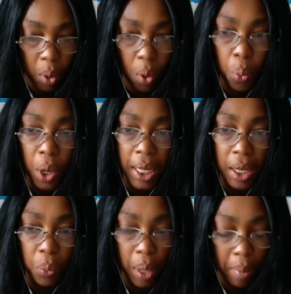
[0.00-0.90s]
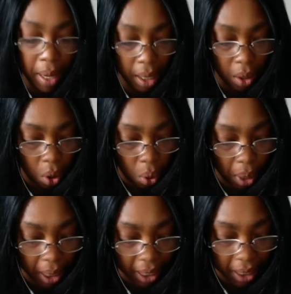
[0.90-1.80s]
working women who
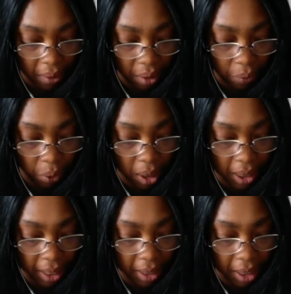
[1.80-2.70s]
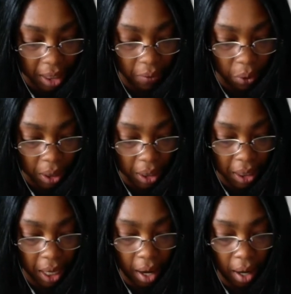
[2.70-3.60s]
are getting divorced. I see divorce
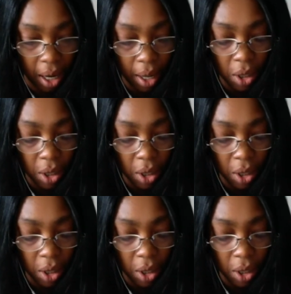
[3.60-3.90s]
is here.